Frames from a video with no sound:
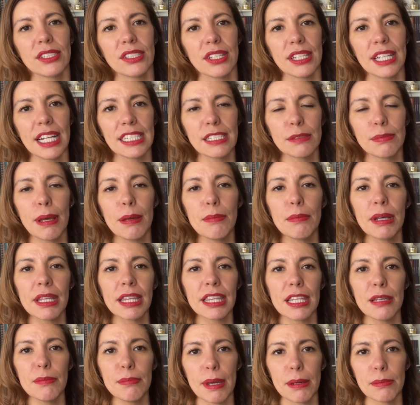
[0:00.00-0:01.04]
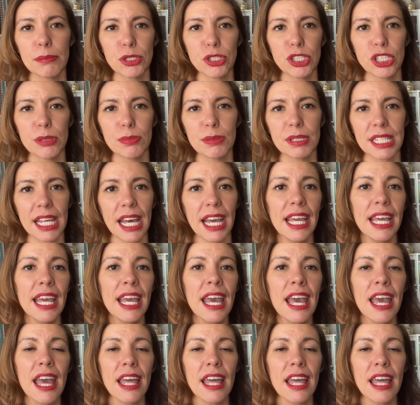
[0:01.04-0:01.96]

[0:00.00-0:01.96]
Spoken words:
So that's my monthly membership site.